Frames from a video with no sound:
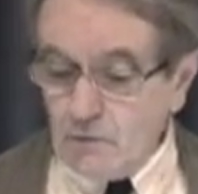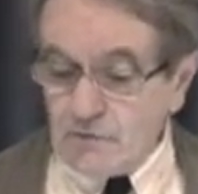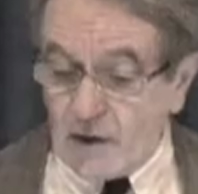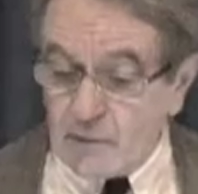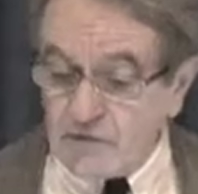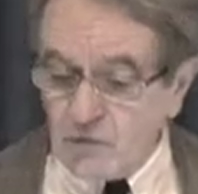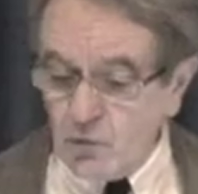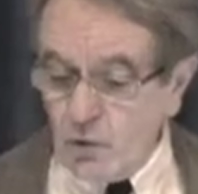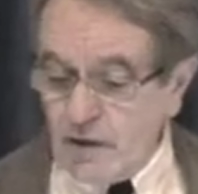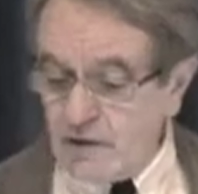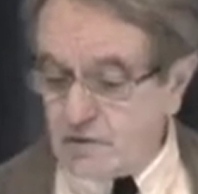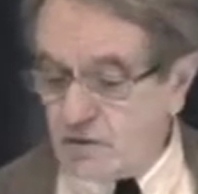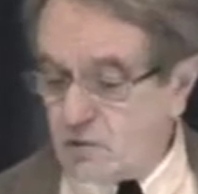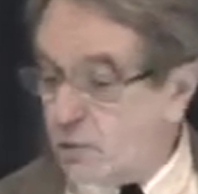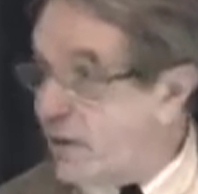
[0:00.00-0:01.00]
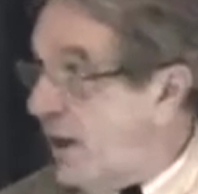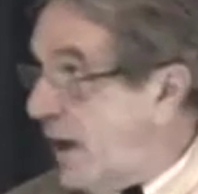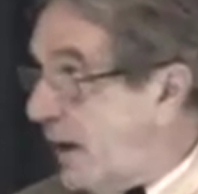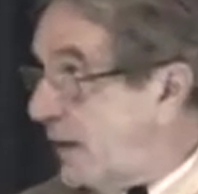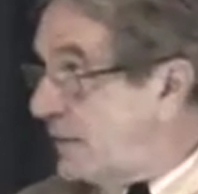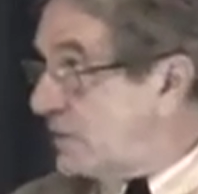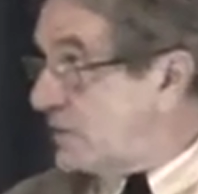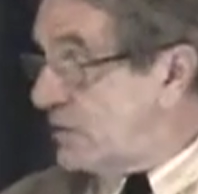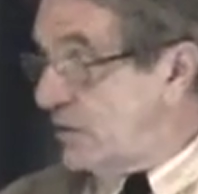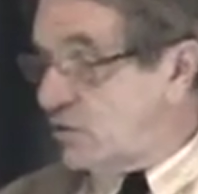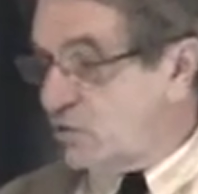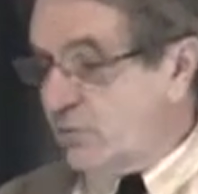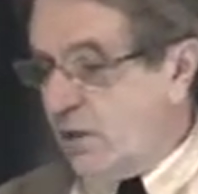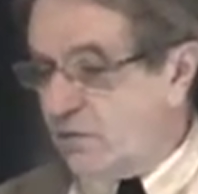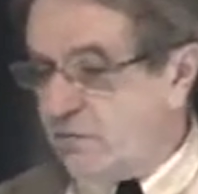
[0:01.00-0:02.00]
There is no hidden
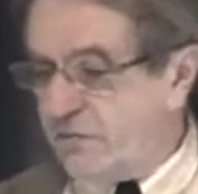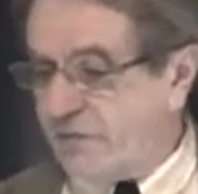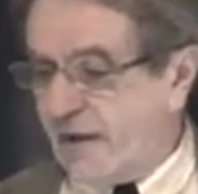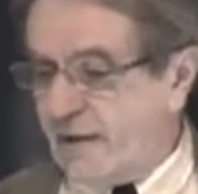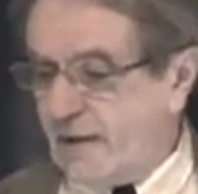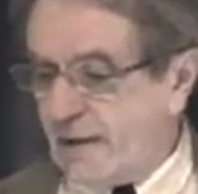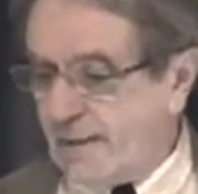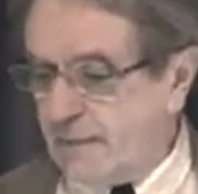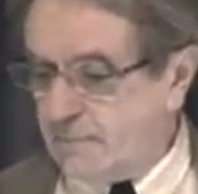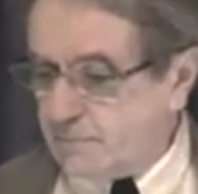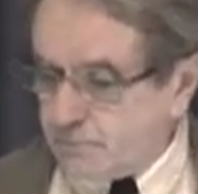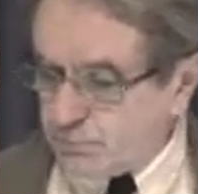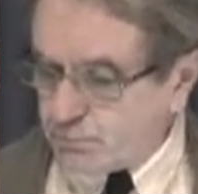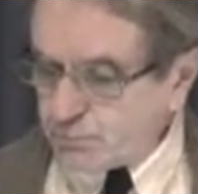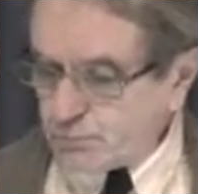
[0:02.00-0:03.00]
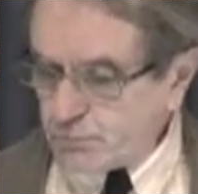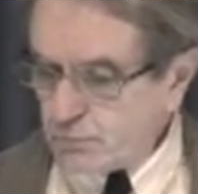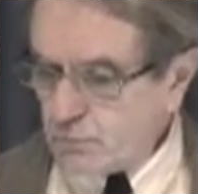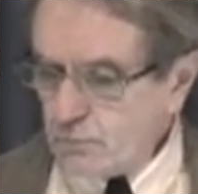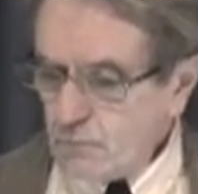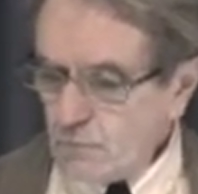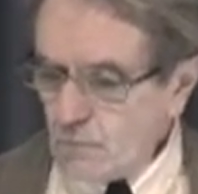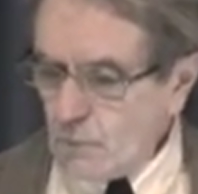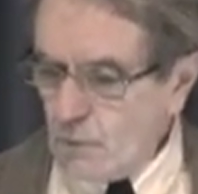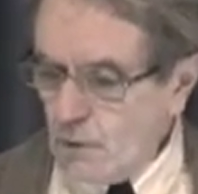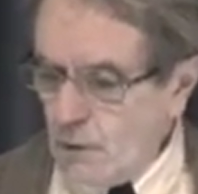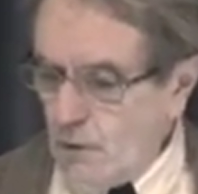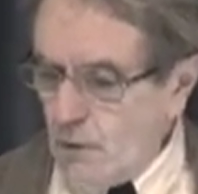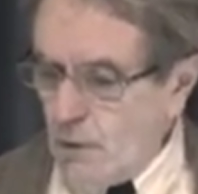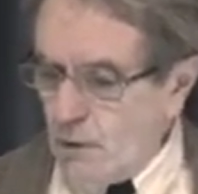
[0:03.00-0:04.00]
reality to unveil,
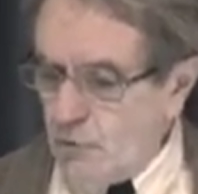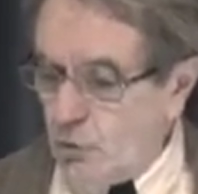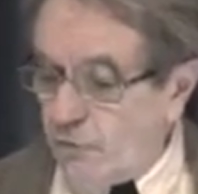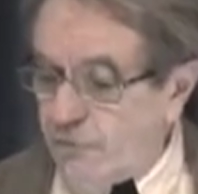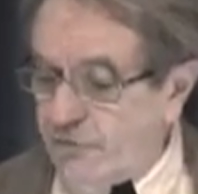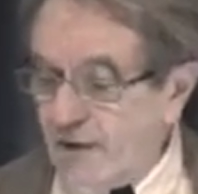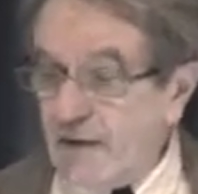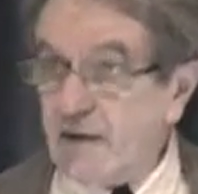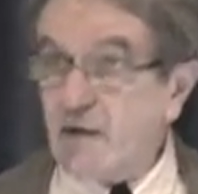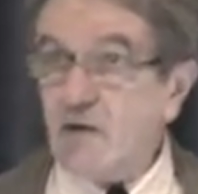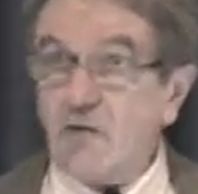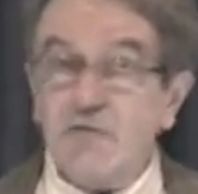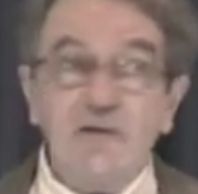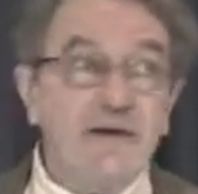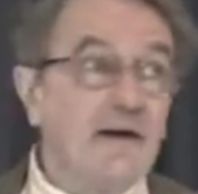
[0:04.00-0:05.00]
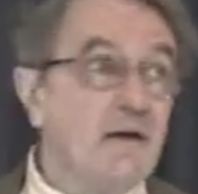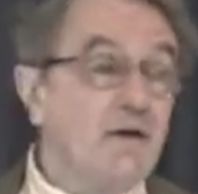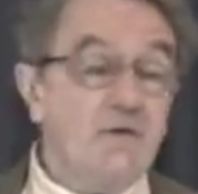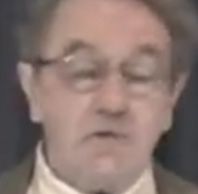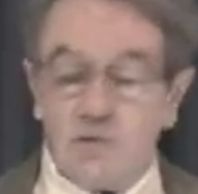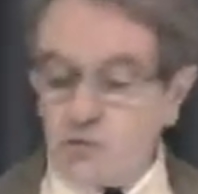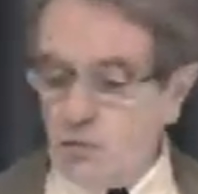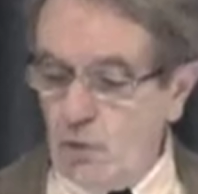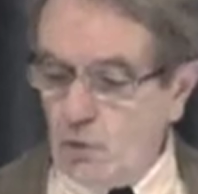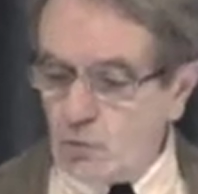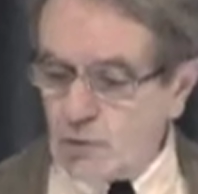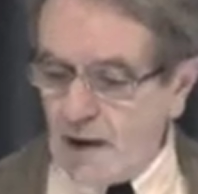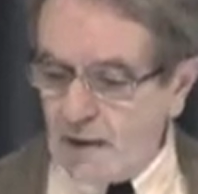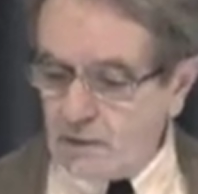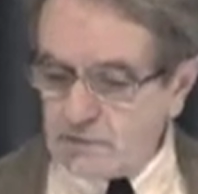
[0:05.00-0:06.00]
no feeling of guilt to
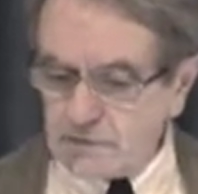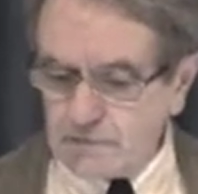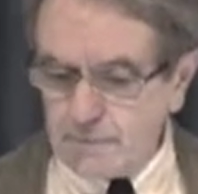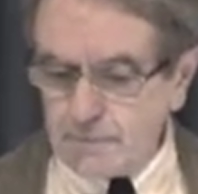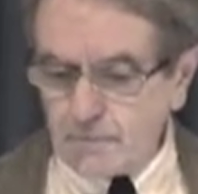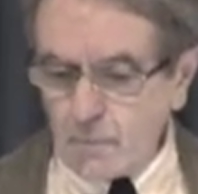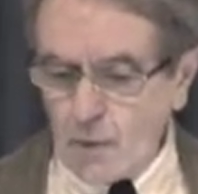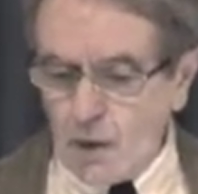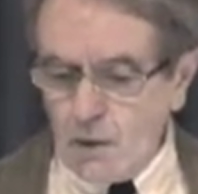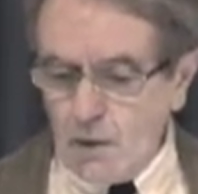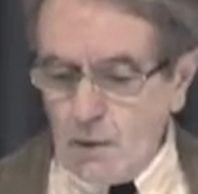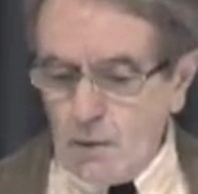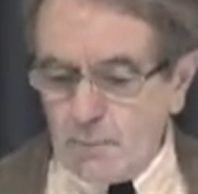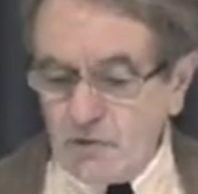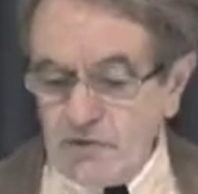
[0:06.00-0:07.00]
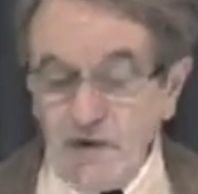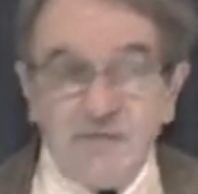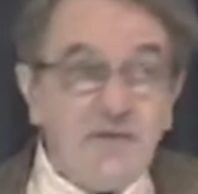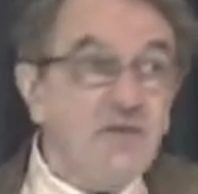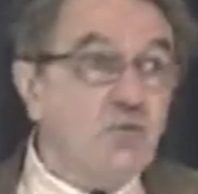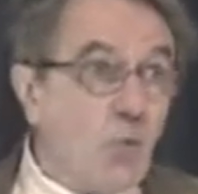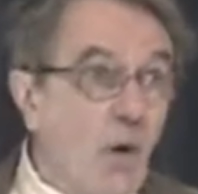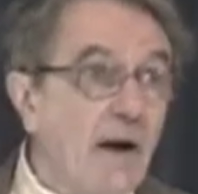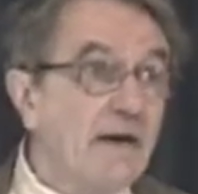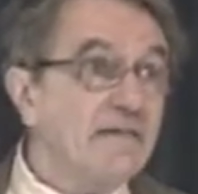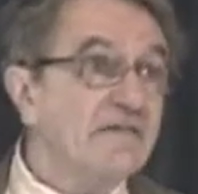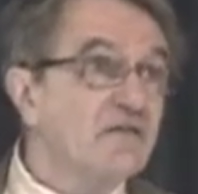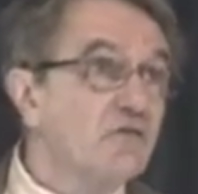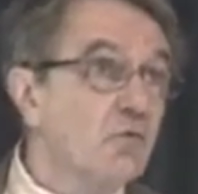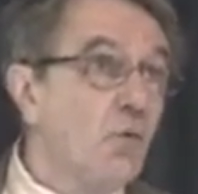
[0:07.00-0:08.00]
arouse. But if it
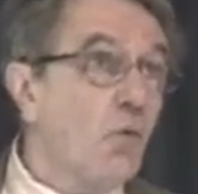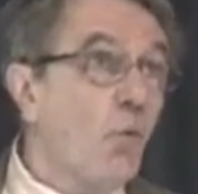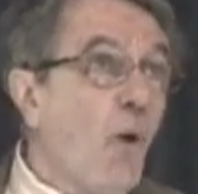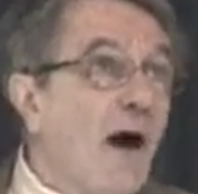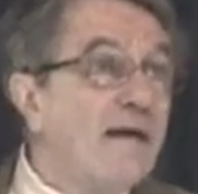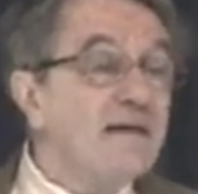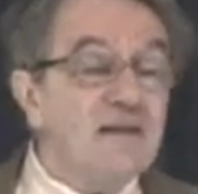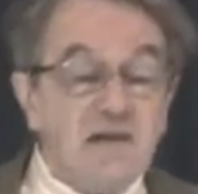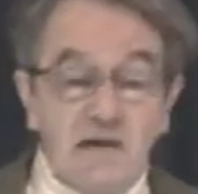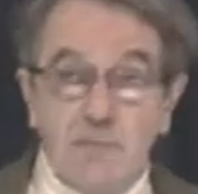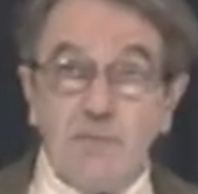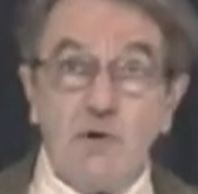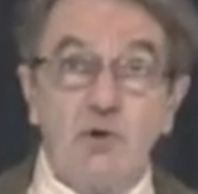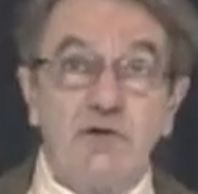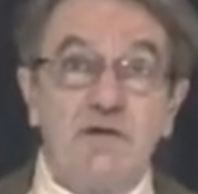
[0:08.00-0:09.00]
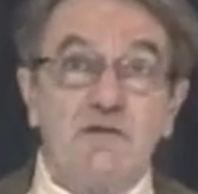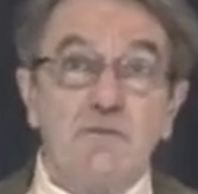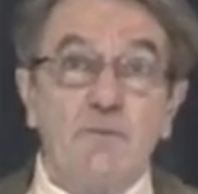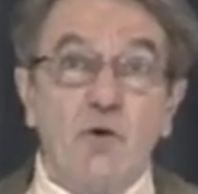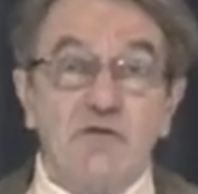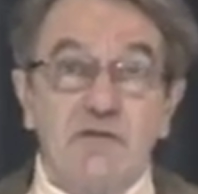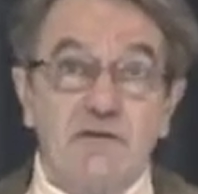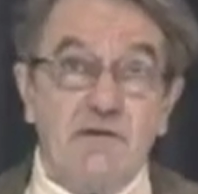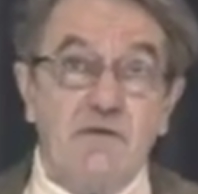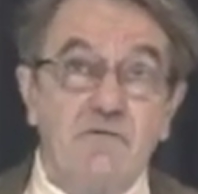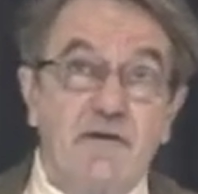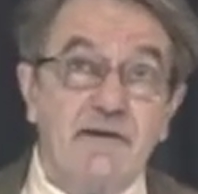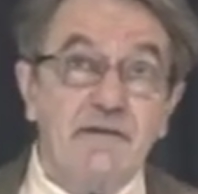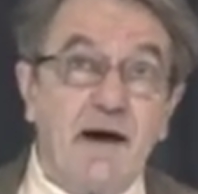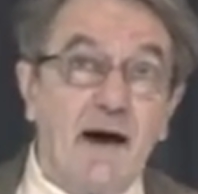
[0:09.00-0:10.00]
were so, why keep a
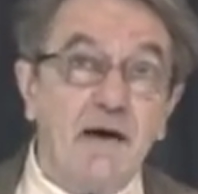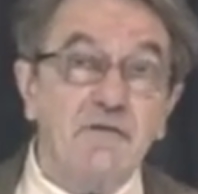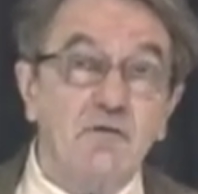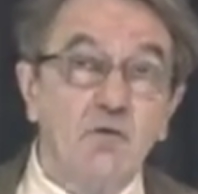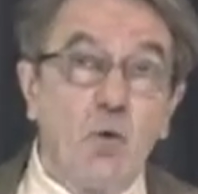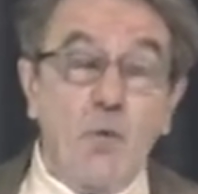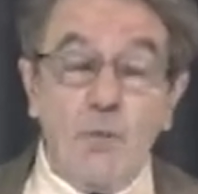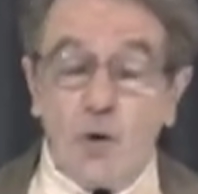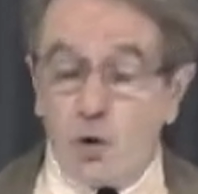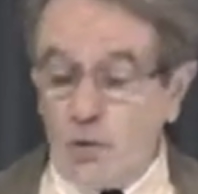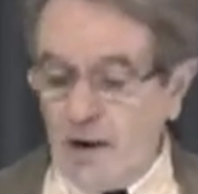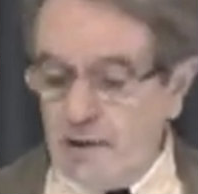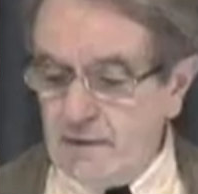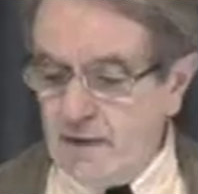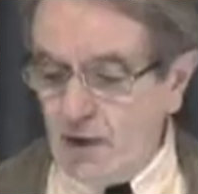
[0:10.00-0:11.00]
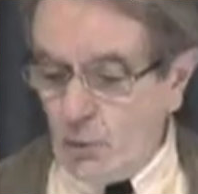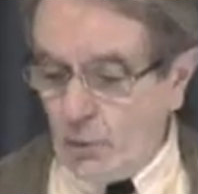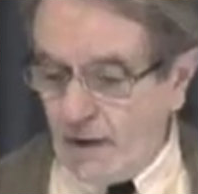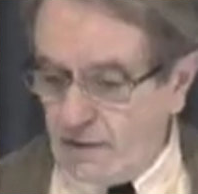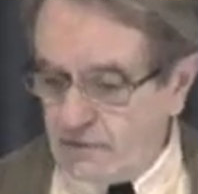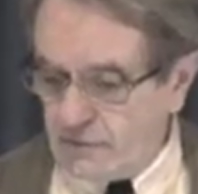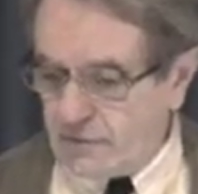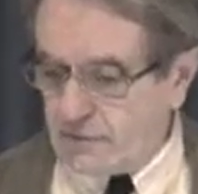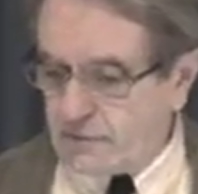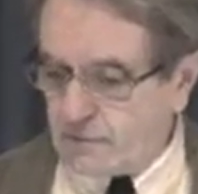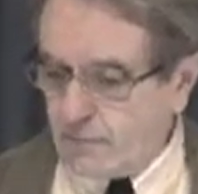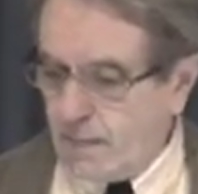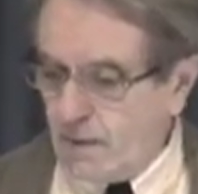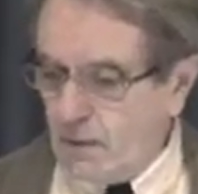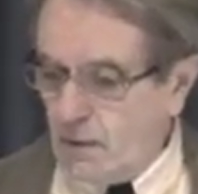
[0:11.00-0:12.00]
dispositif that has no more any relevance?